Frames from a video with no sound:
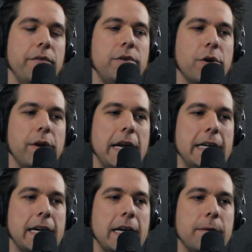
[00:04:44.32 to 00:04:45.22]

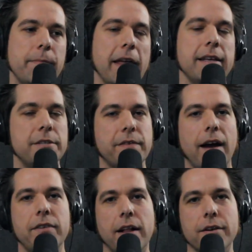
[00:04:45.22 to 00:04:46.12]
donate at least
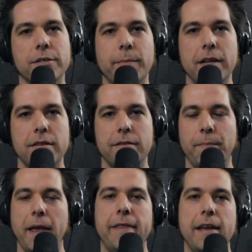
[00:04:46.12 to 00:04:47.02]
$5 a month
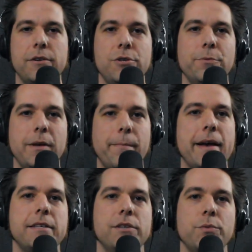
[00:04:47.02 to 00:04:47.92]
and then shoot me a
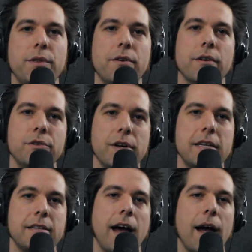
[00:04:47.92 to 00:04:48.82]
message with your
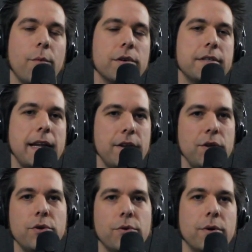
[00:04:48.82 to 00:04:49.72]
address, I will send
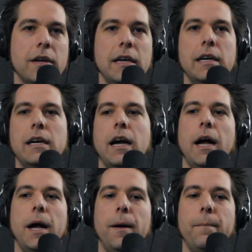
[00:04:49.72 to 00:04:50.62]
you
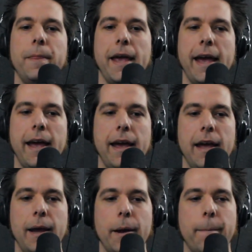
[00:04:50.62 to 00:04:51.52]

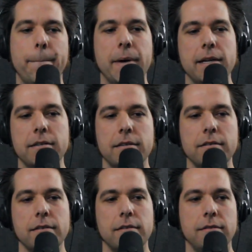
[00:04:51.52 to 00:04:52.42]
a
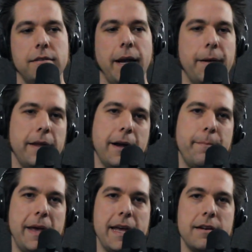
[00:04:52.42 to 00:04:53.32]
button, like a
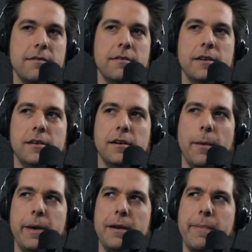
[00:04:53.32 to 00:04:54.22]
pin
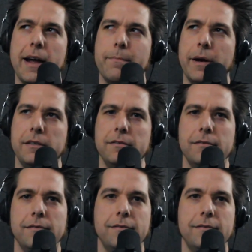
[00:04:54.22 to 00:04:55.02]
back button,